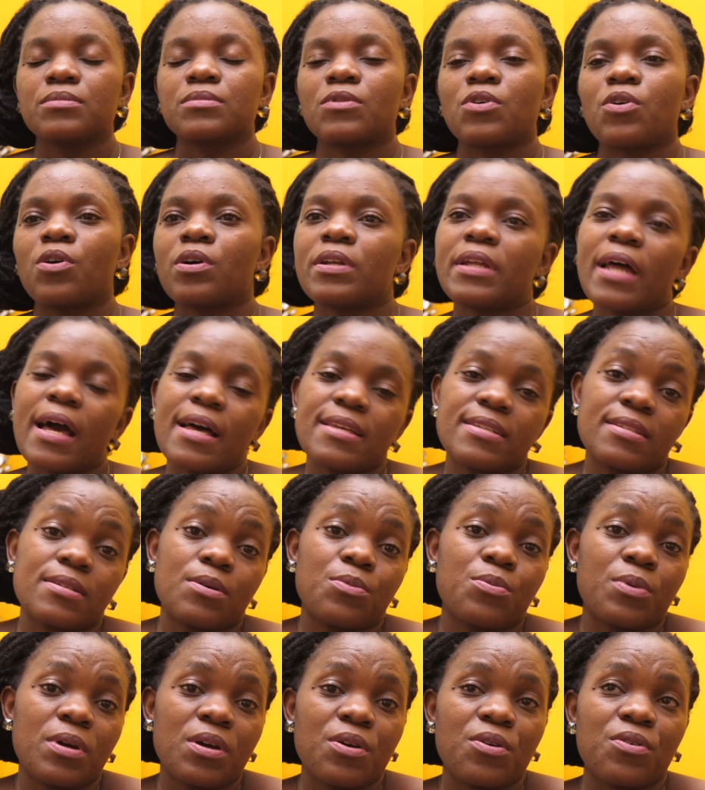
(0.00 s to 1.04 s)
God has a
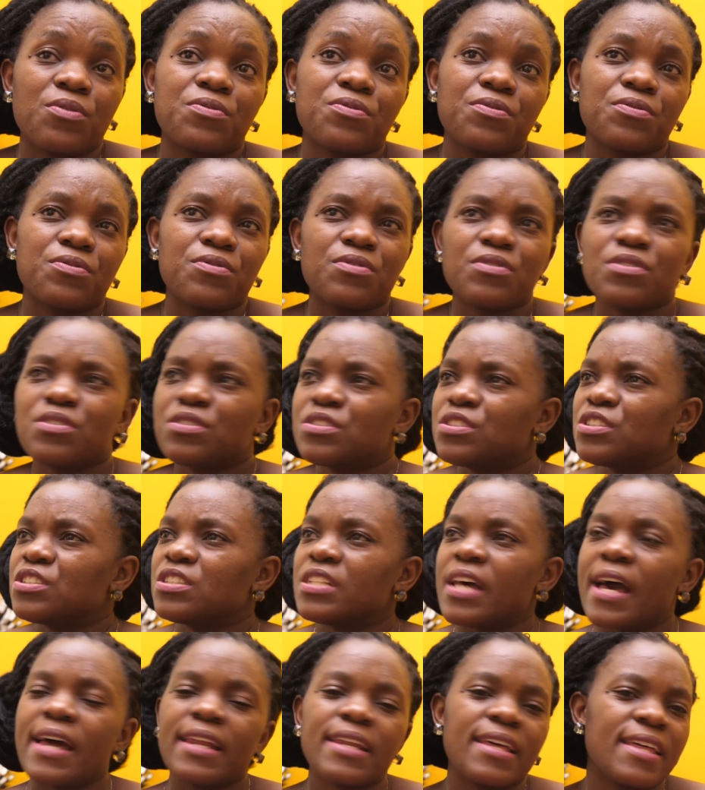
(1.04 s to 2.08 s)
way of
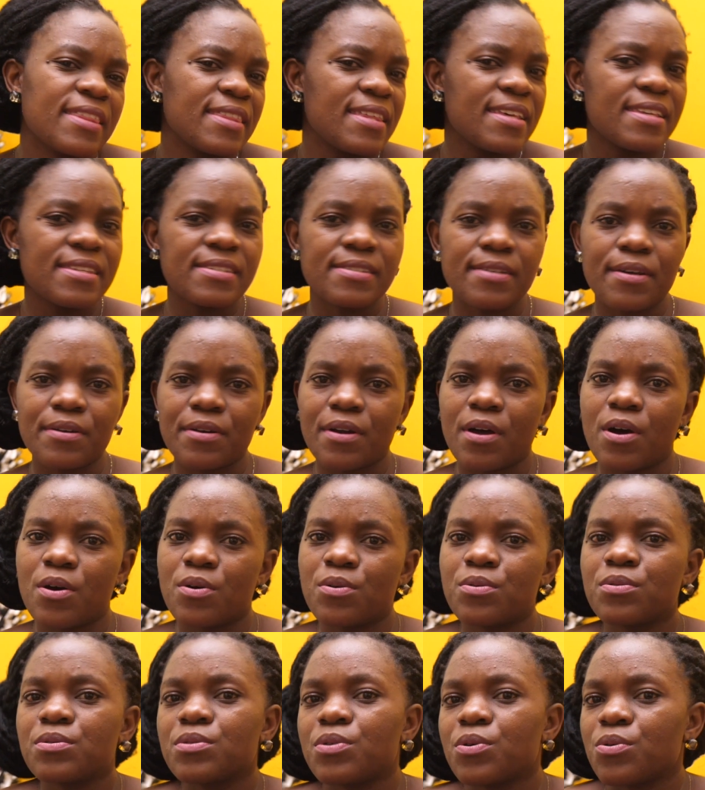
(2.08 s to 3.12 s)
turning things
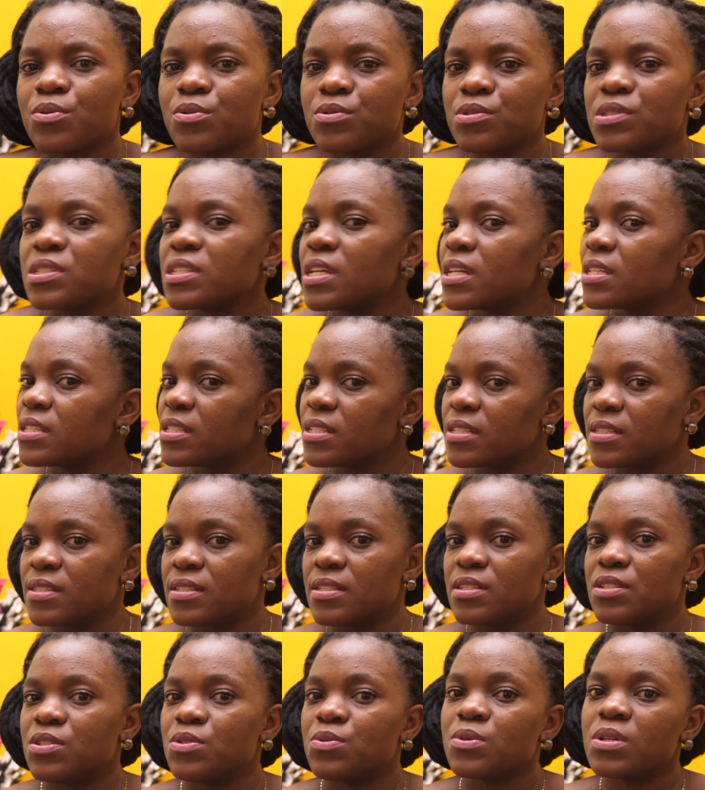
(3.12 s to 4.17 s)
around or changing
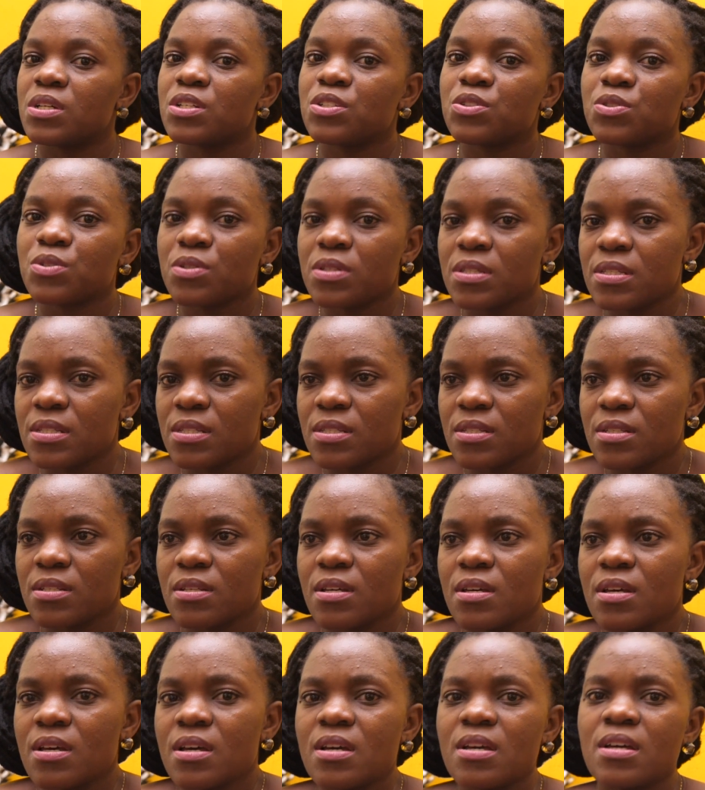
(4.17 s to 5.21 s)
situations.
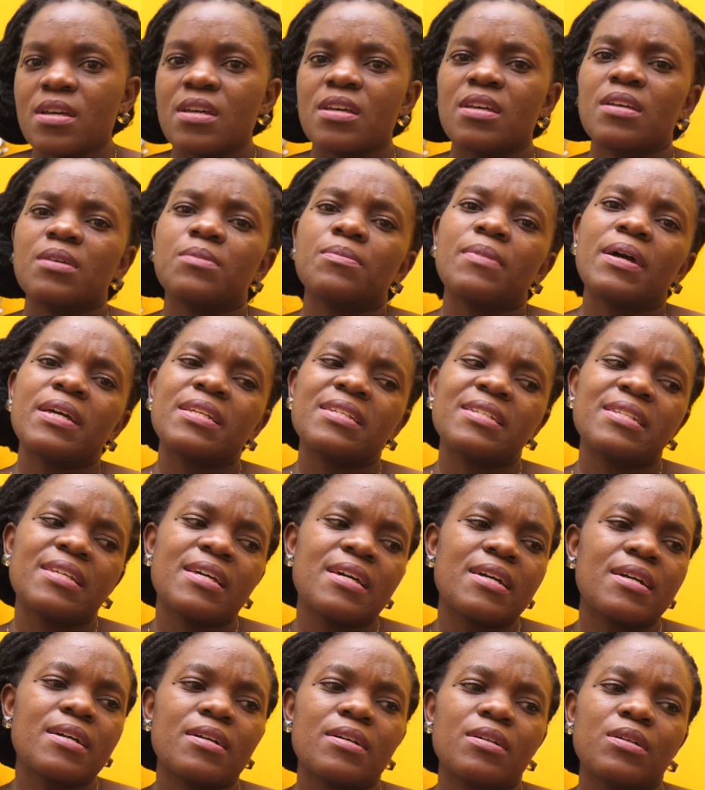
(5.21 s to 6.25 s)
He might
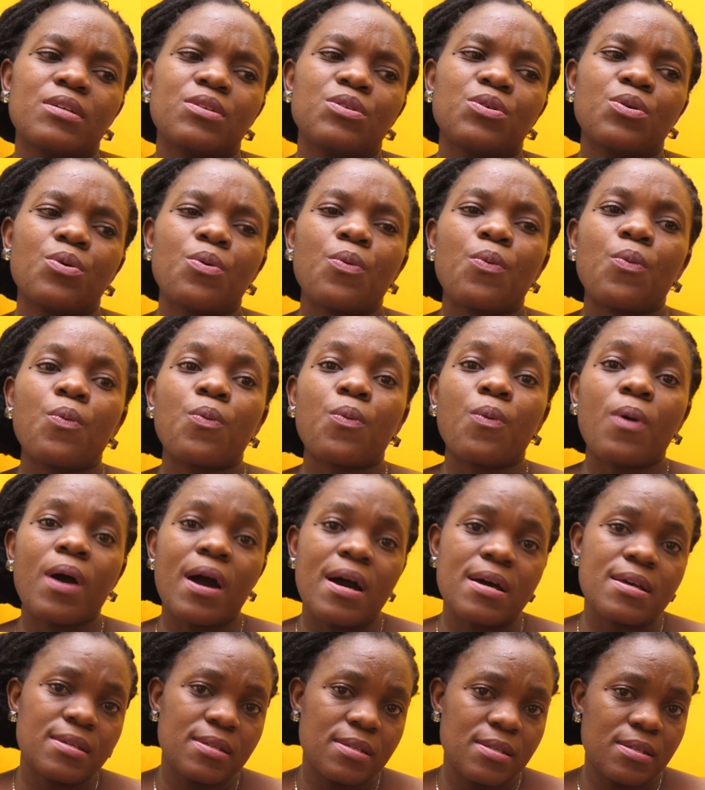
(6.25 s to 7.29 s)
take your
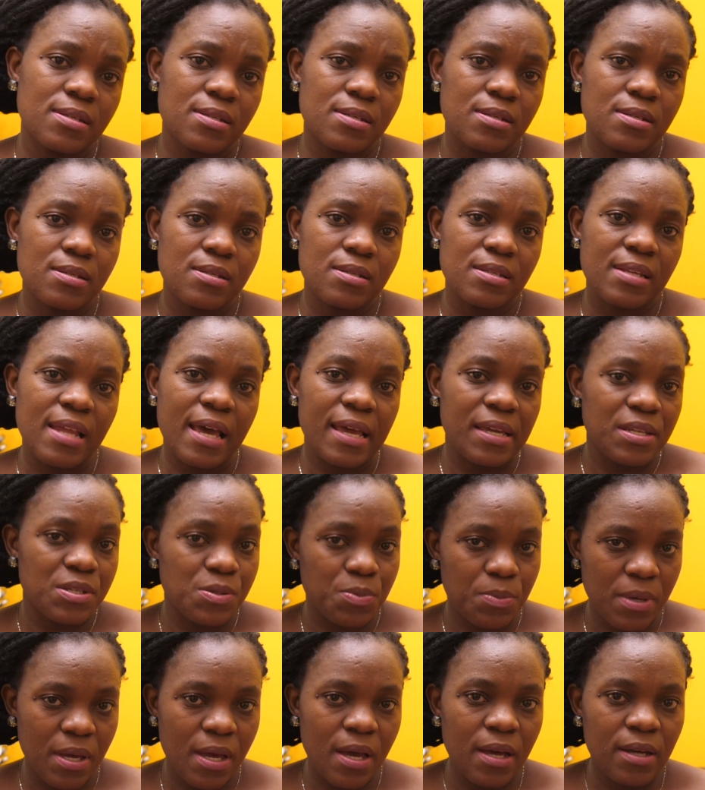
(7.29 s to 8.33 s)
worst
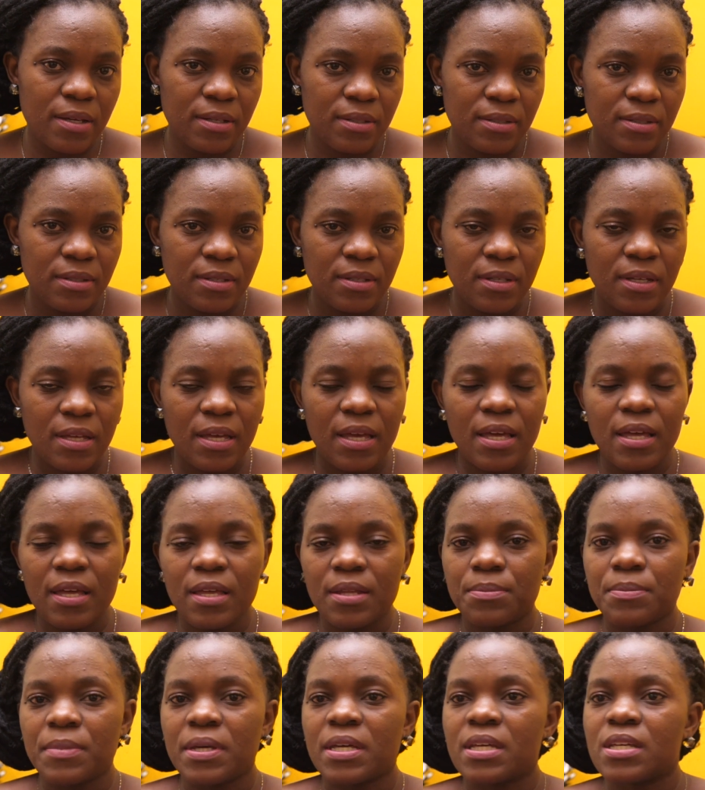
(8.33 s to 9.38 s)
nightmare
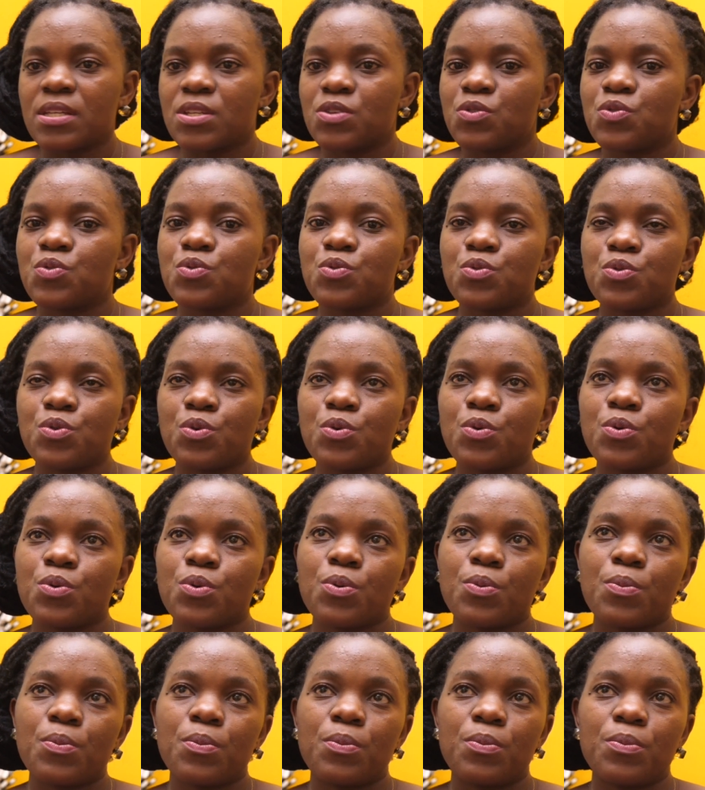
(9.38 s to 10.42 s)
and make it to you
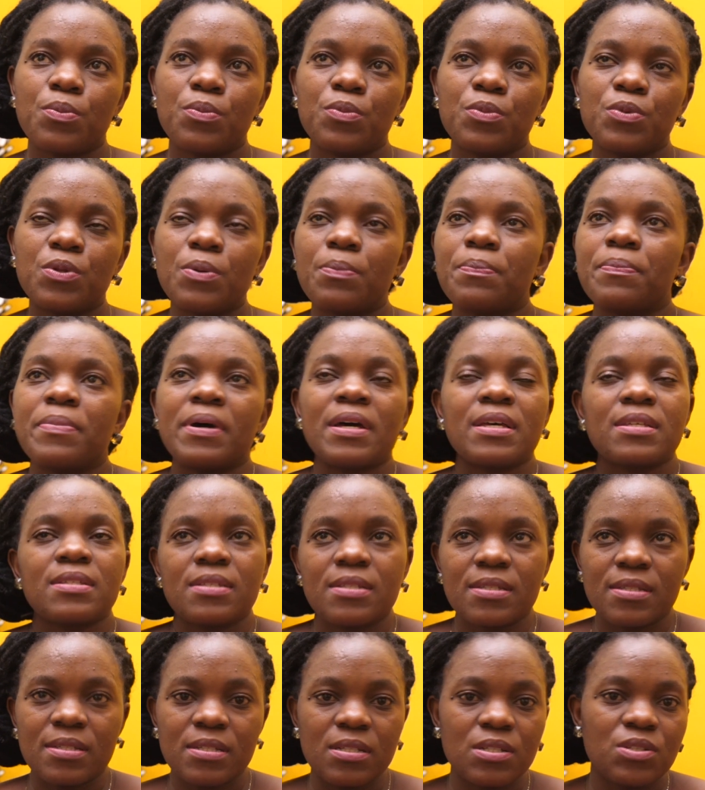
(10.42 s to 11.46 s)
the
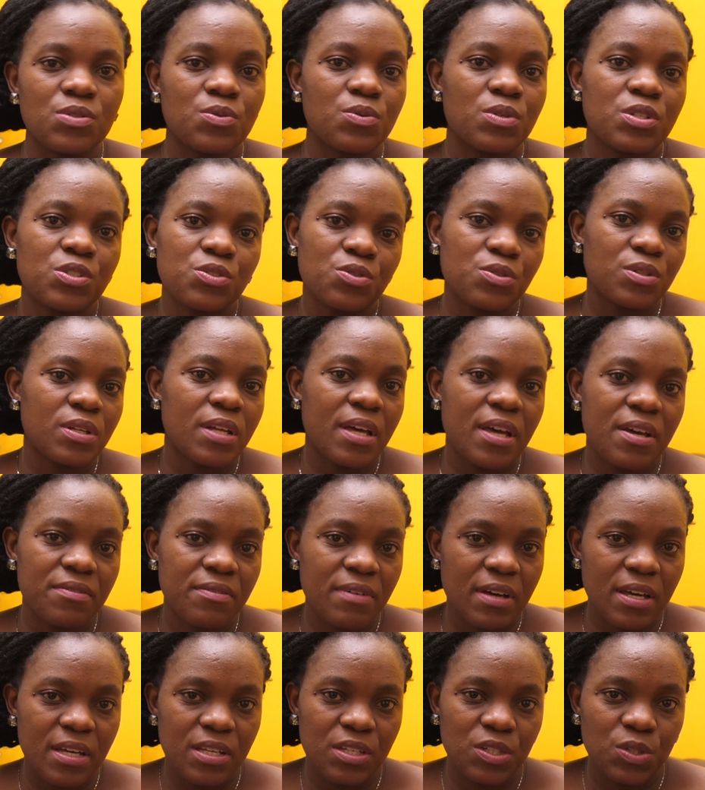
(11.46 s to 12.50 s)
best situation
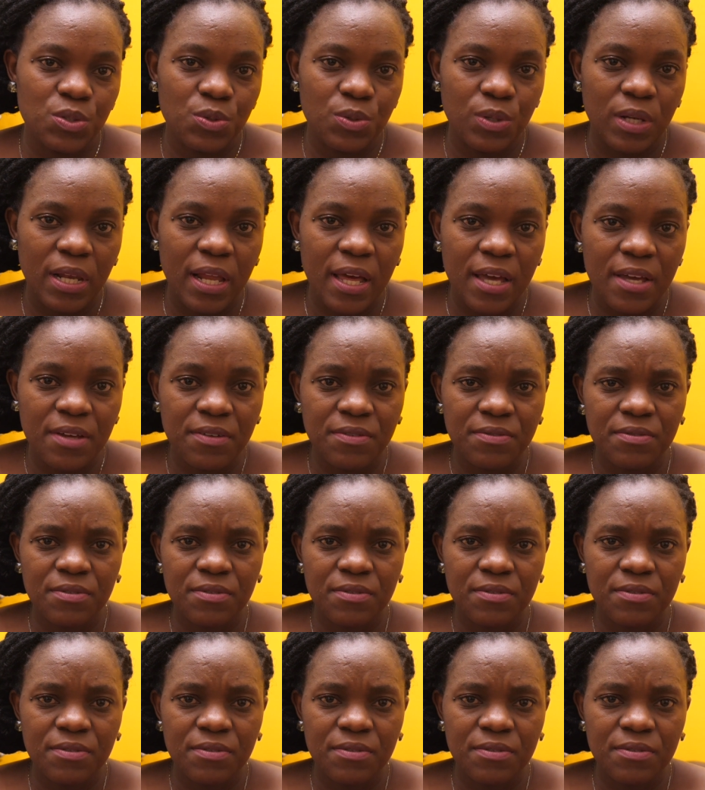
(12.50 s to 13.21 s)
ever in your life.